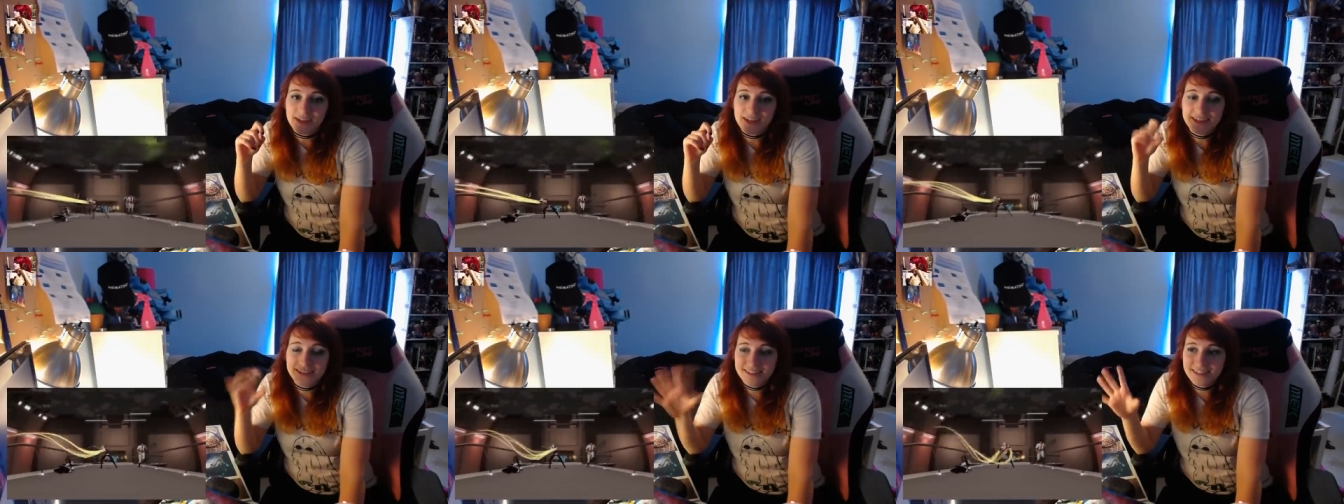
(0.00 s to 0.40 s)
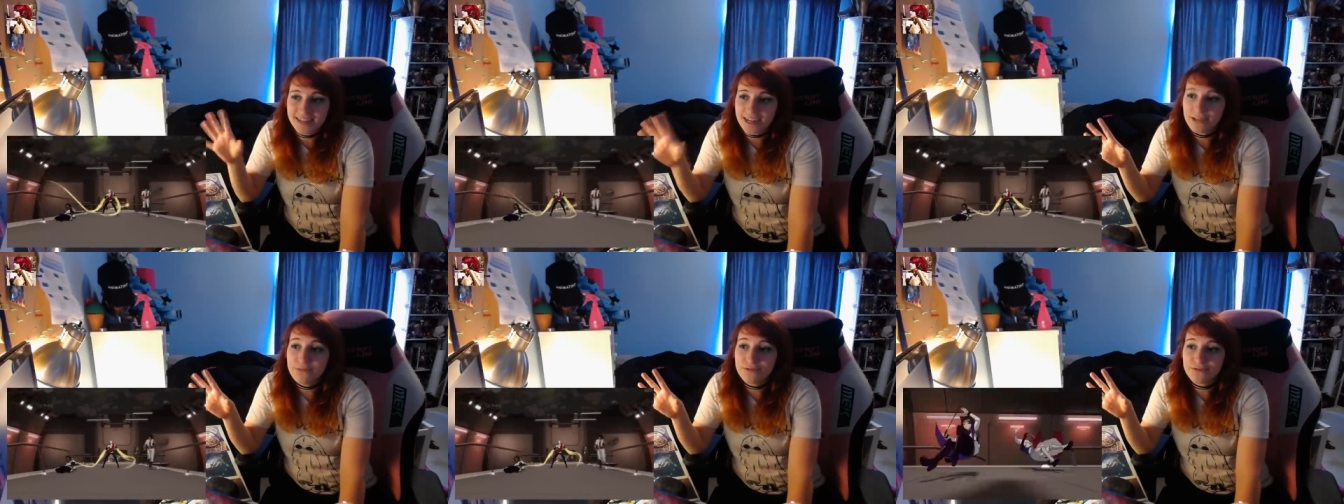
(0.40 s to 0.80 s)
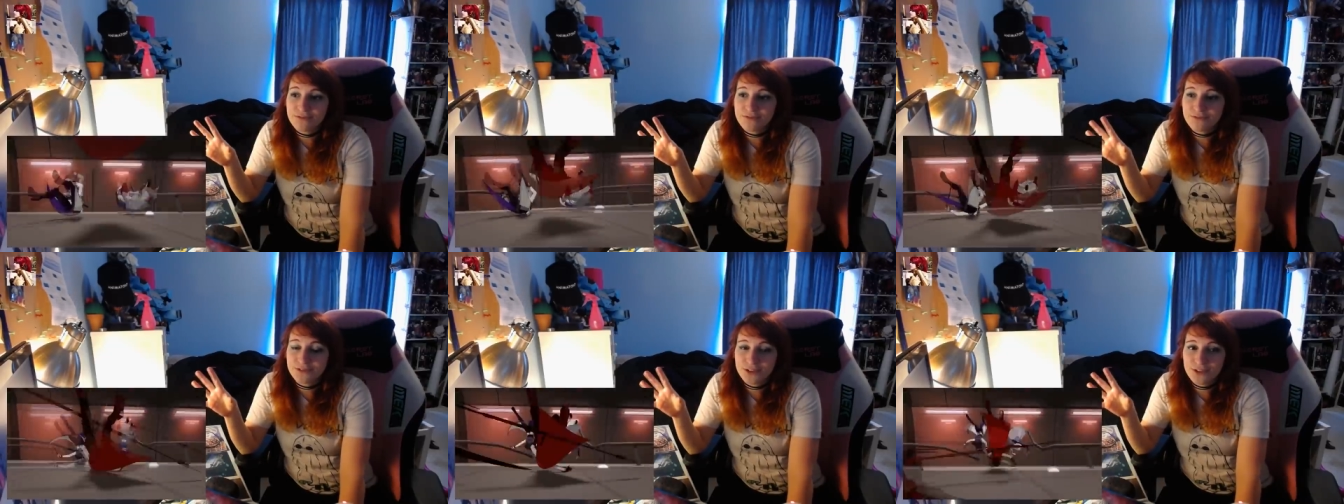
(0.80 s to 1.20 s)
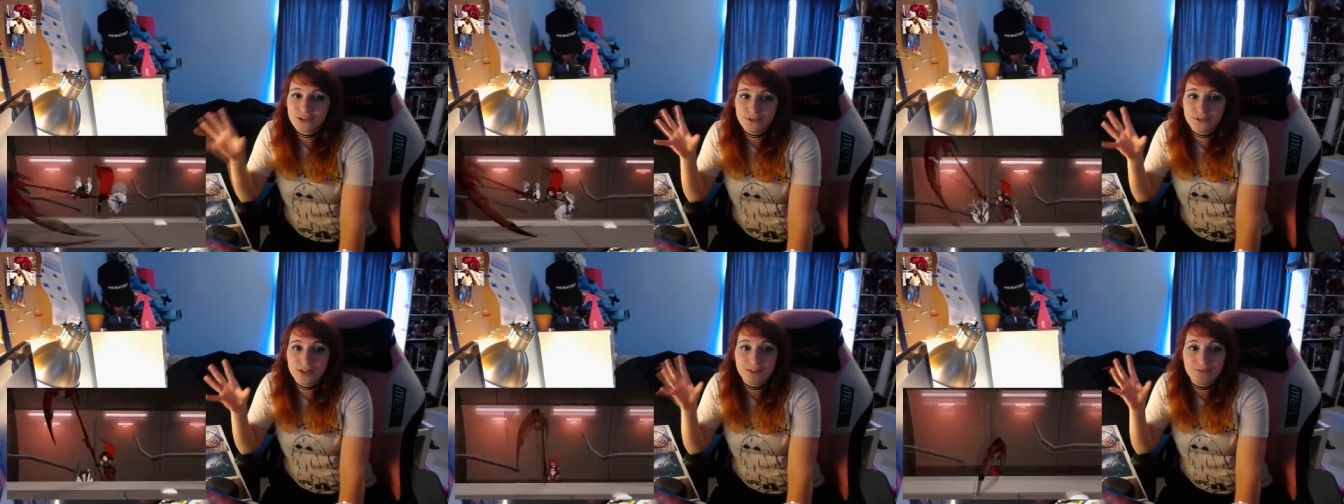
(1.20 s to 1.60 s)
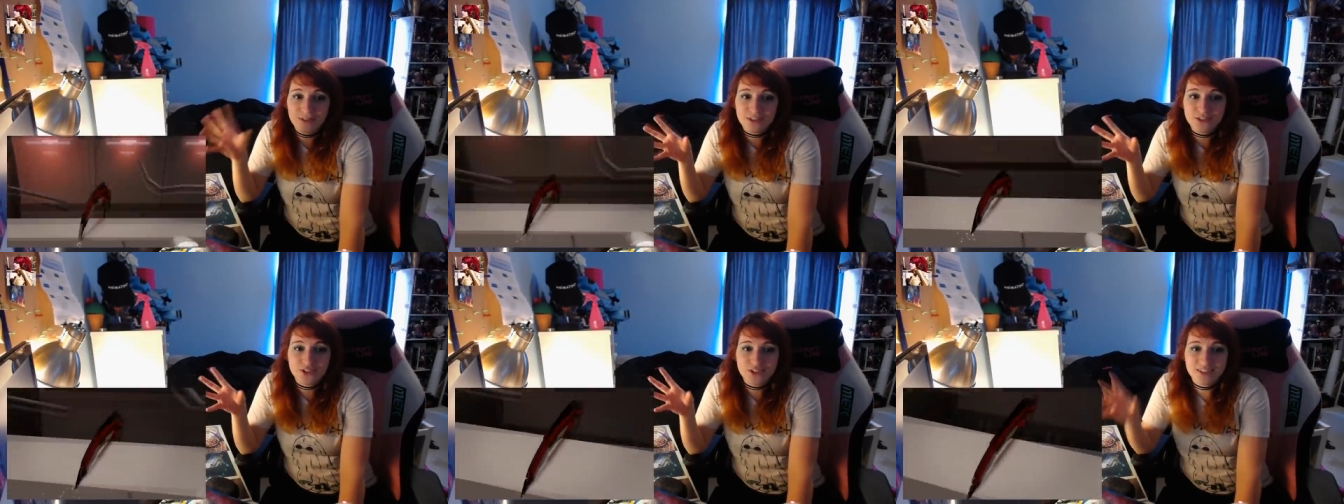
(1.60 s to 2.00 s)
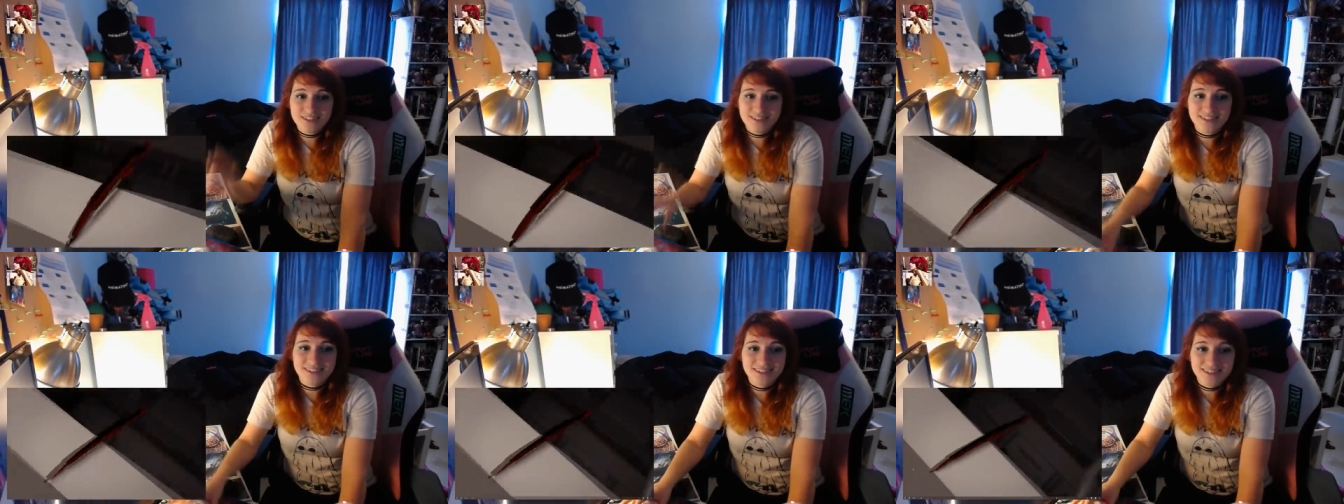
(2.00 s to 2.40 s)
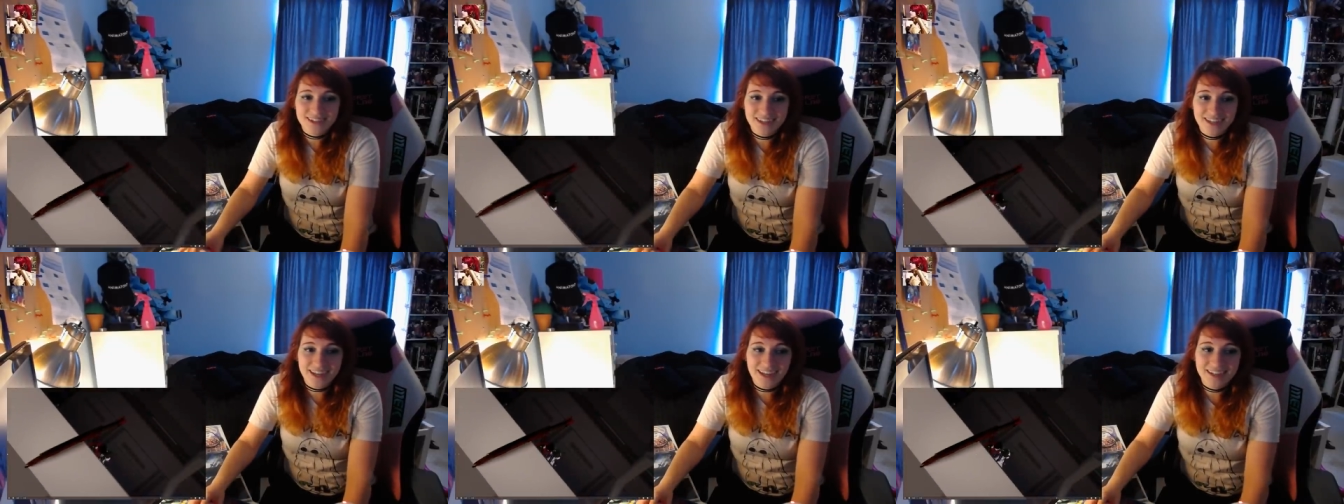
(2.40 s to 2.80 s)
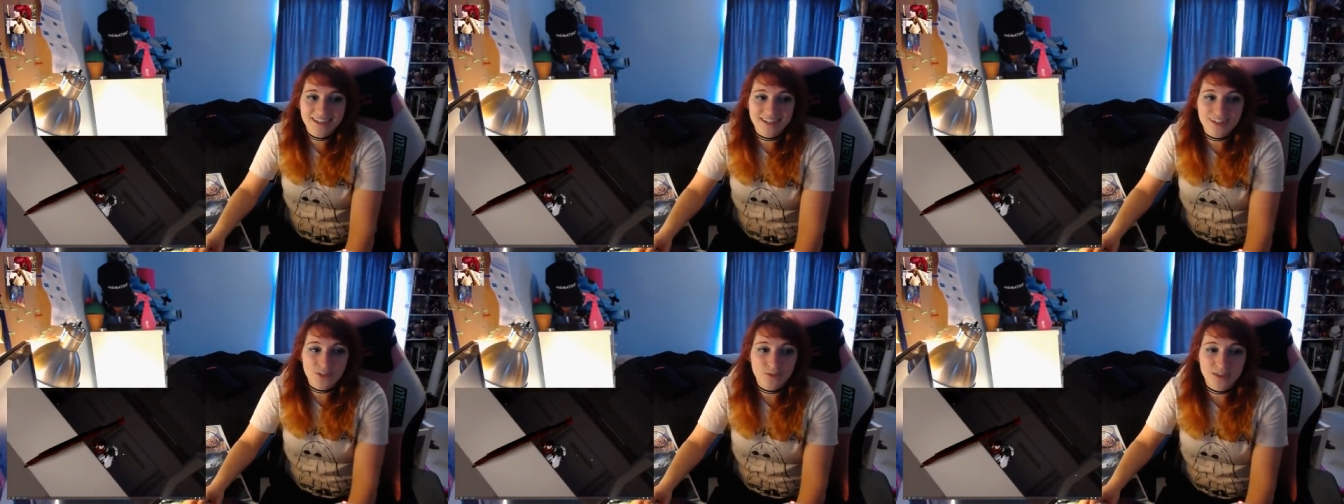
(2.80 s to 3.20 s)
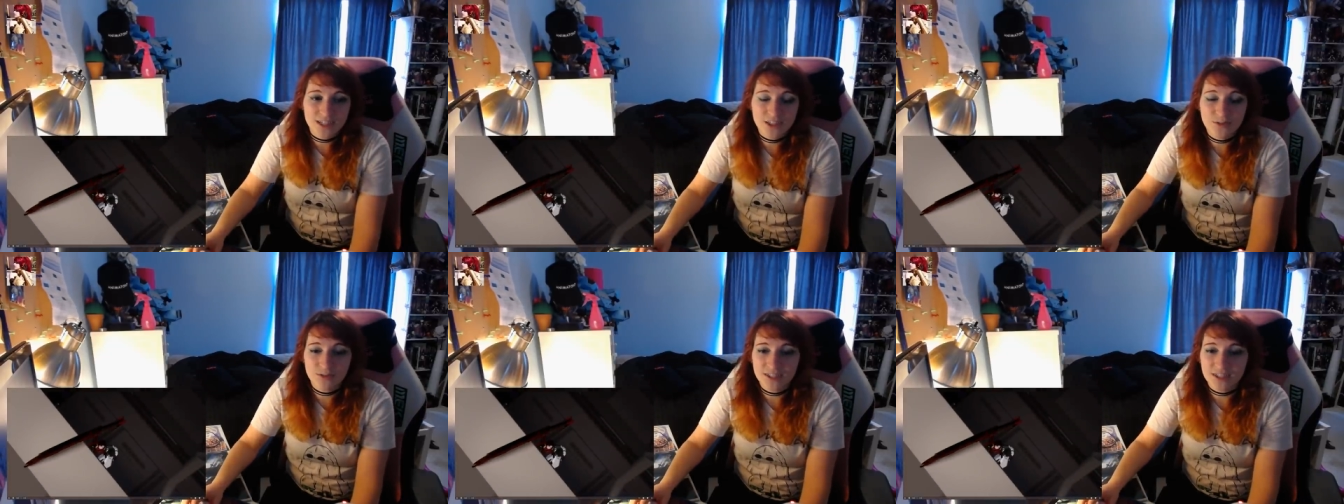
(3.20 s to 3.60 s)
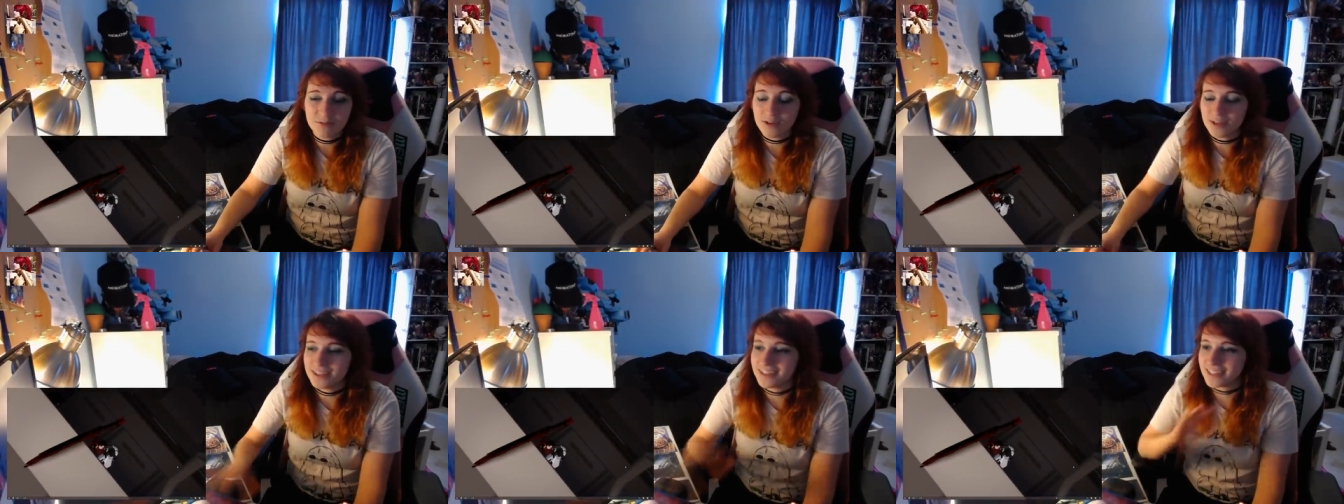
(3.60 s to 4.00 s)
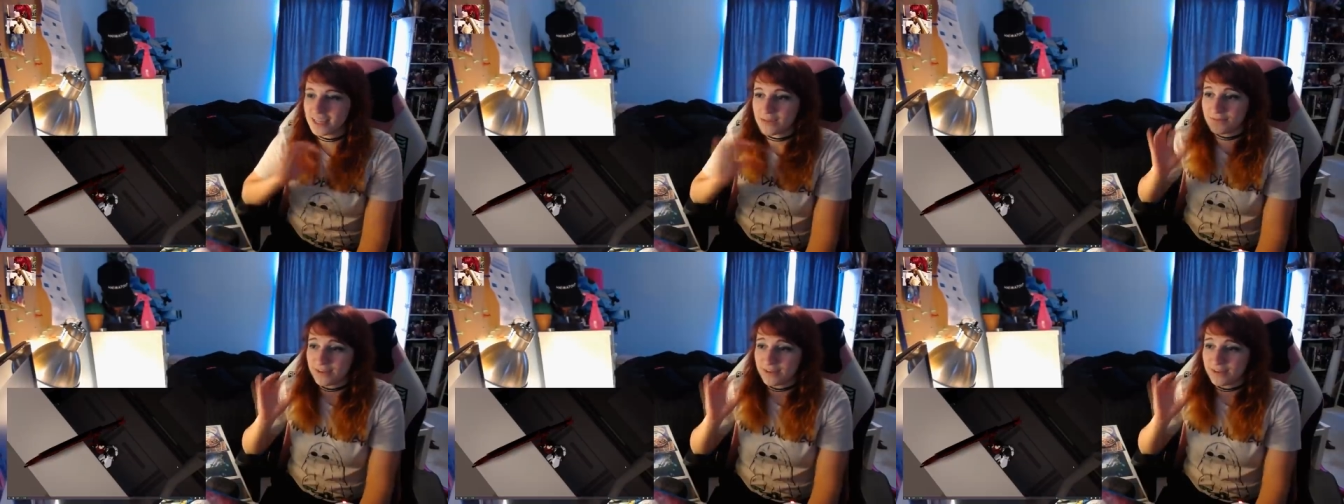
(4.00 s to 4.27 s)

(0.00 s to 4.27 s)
it's safe to do conventions again in 2021 like if,